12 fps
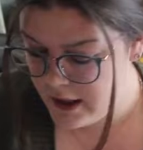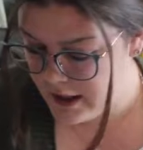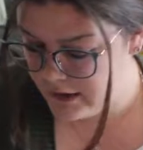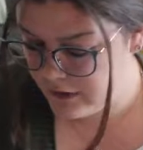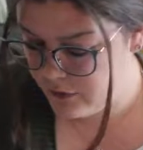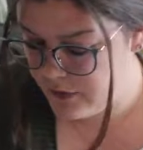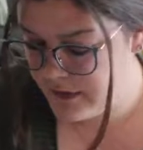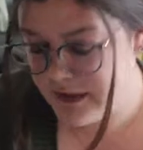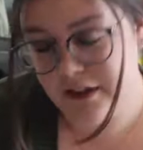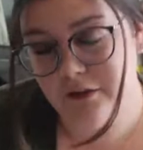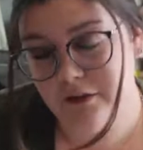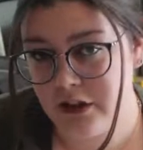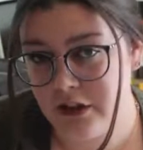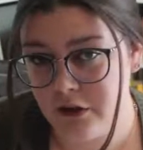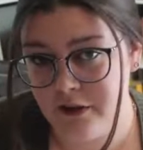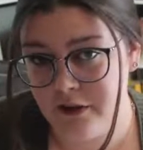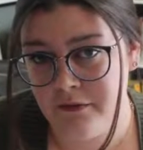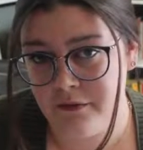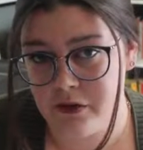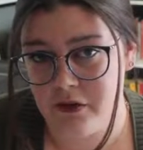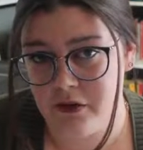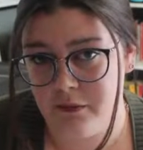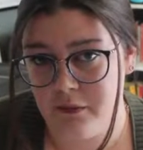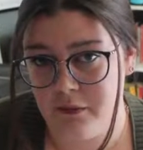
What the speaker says: is going to be differential reinforcement